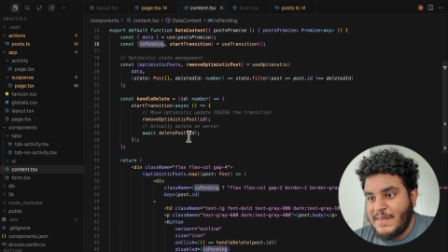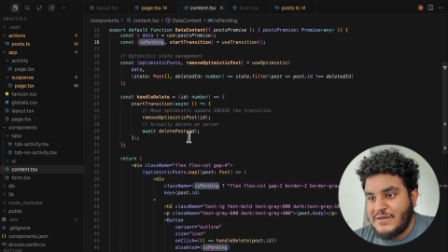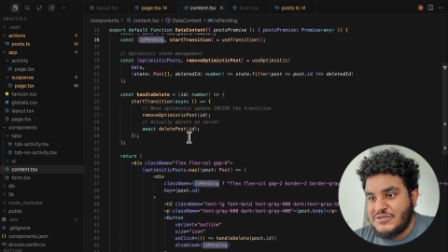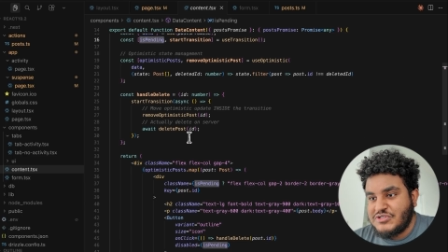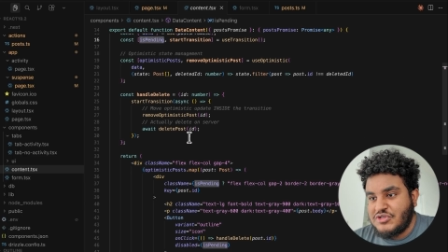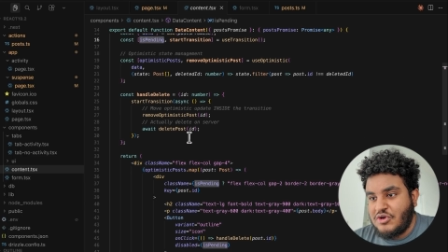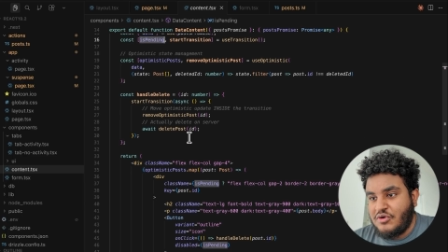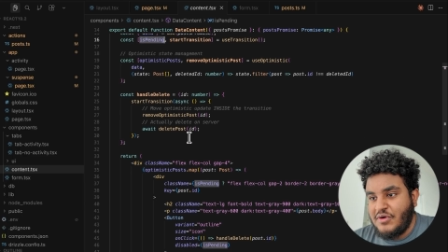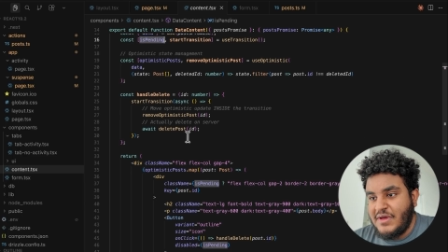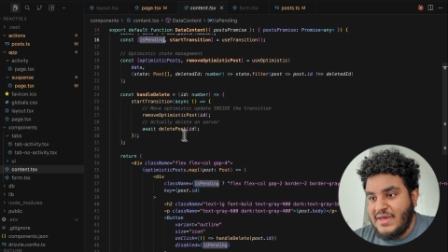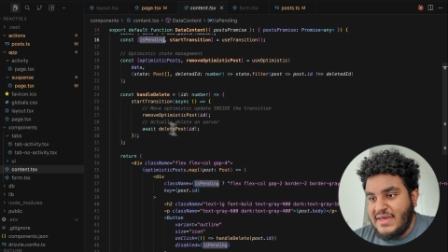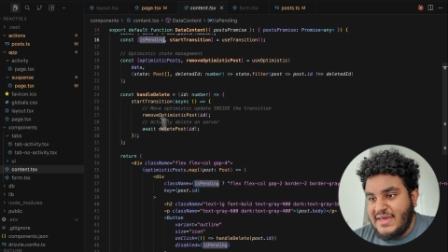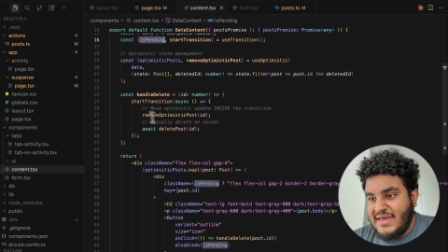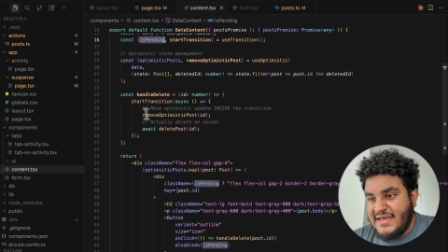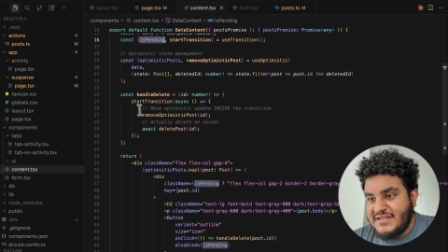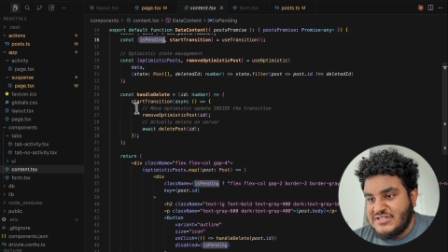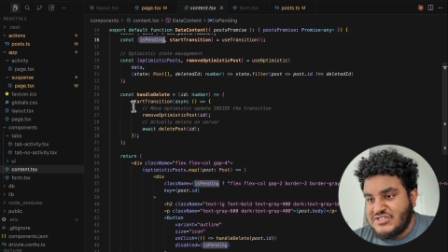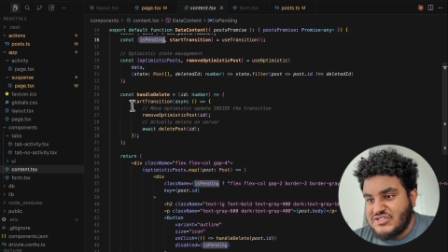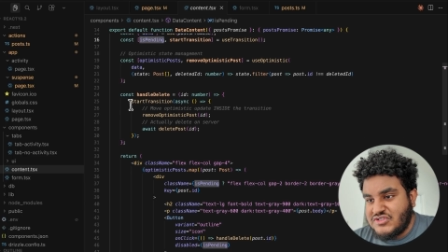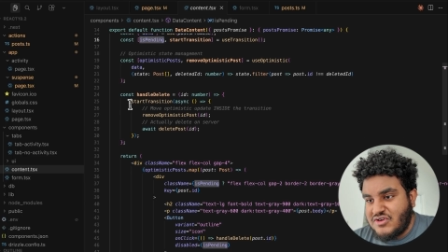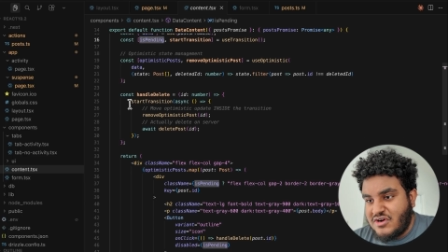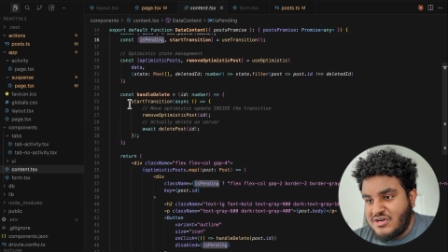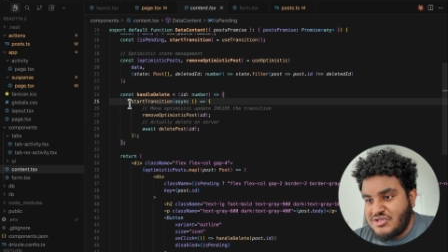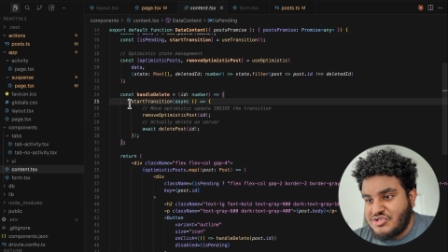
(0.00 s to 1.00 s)
So in
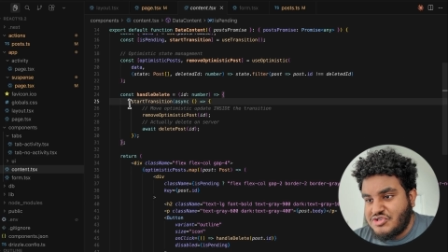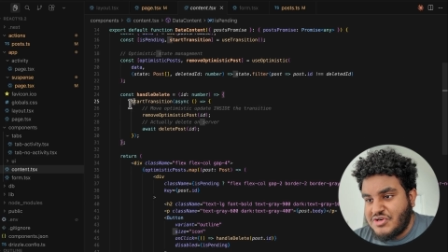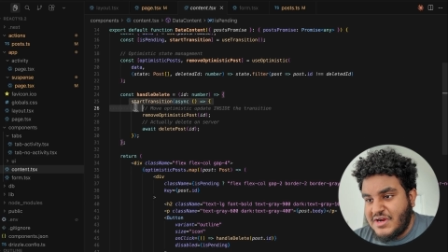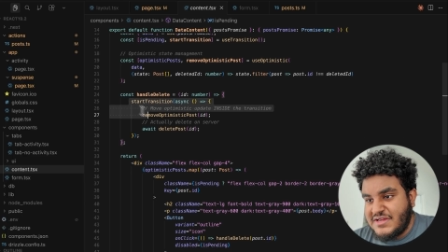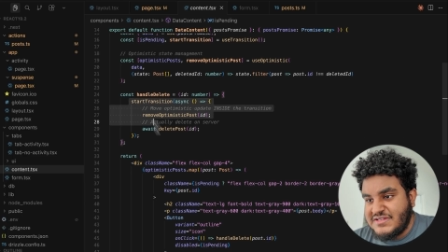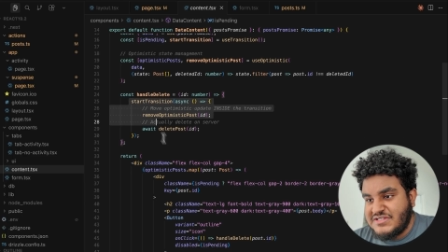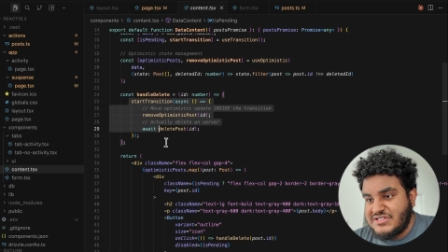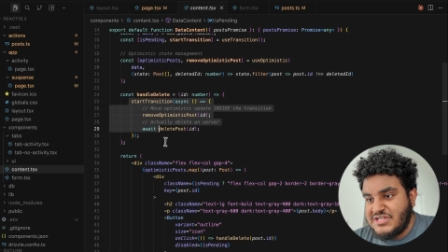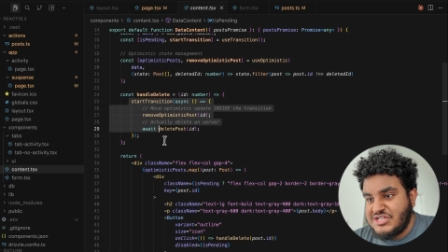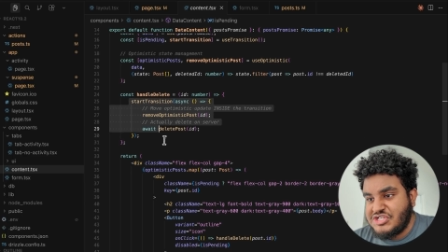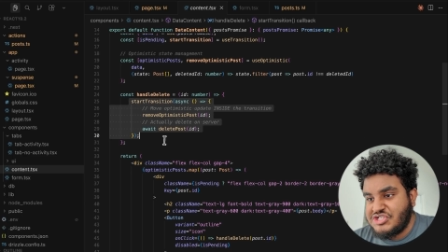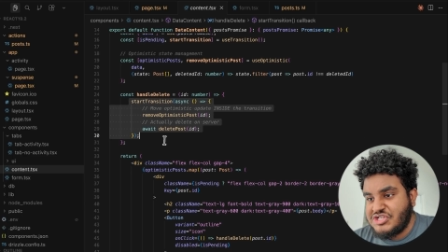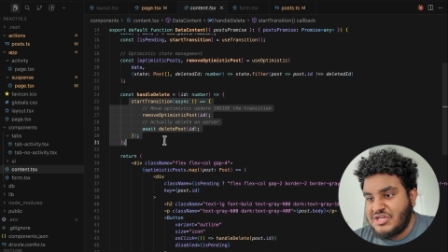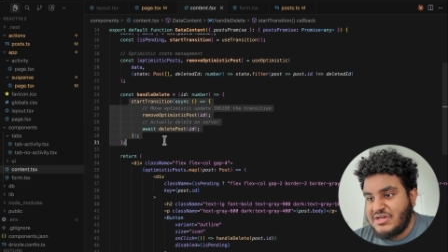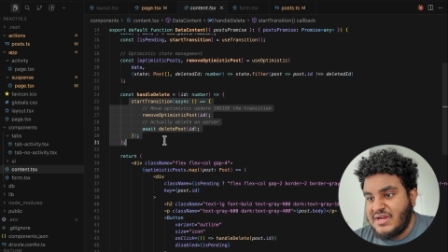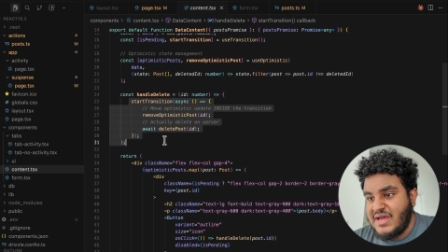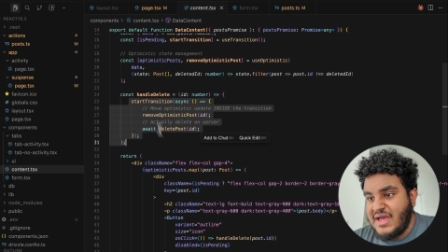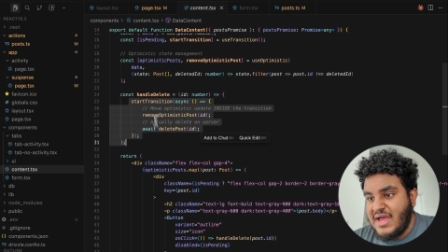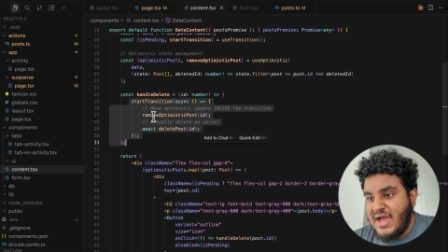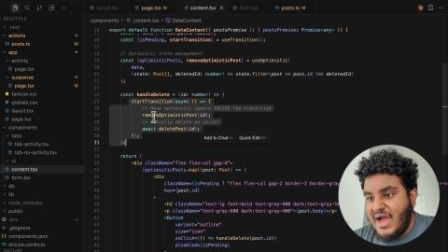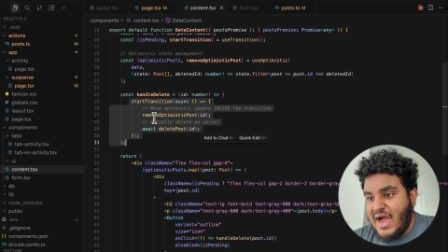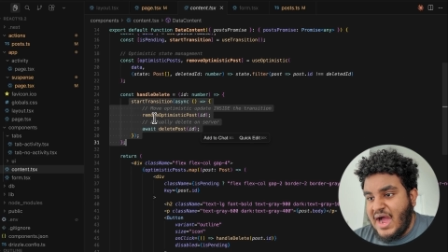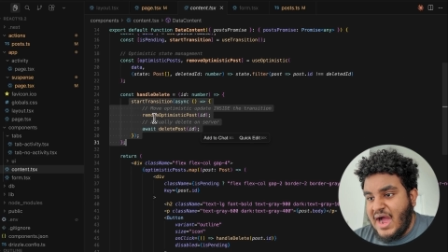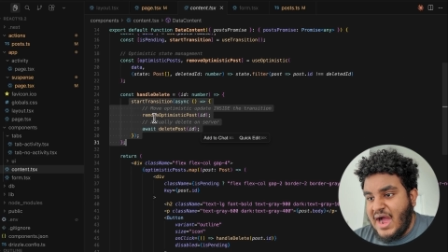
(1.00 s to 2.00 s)
start transition,
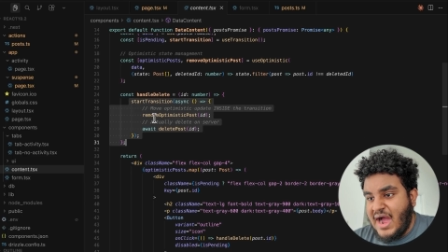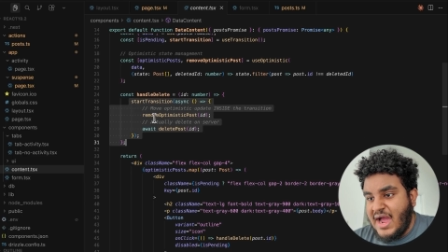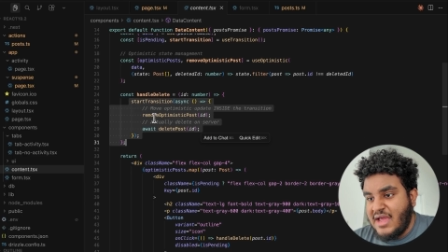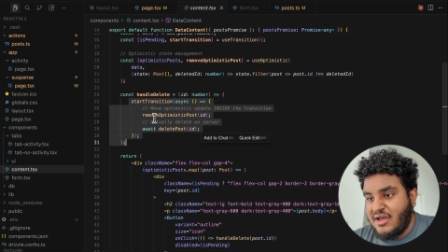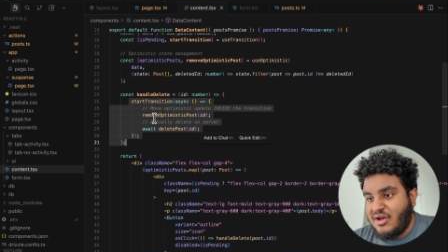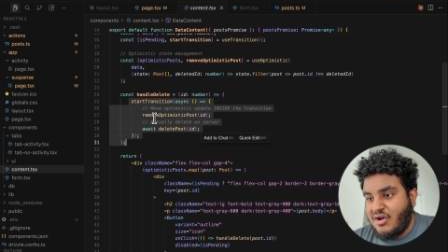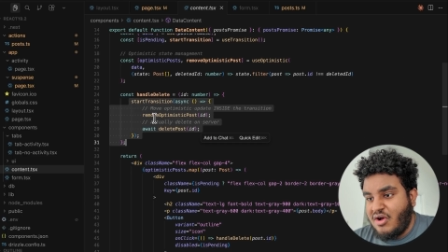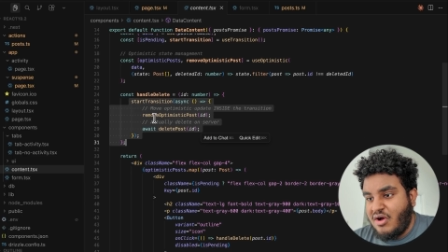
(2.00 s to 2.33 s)
I